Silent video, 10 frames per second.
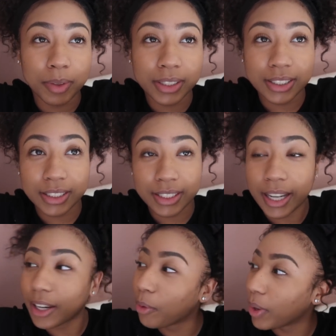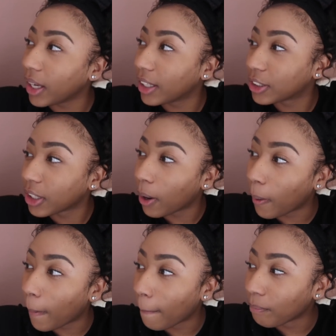This is the second week,
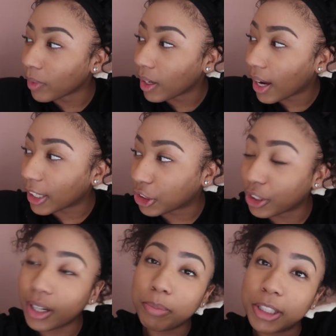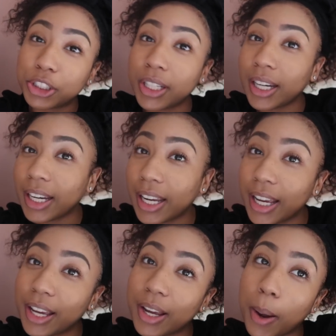so I shouldn't be
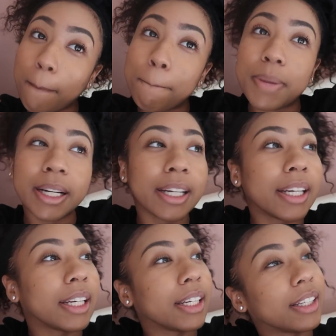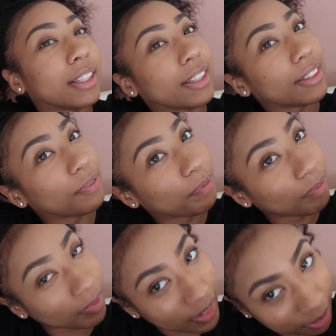cheating, but
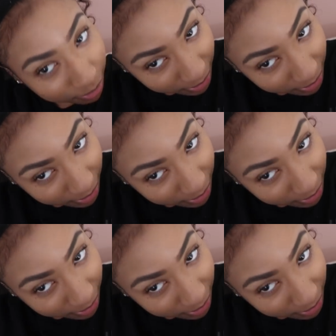I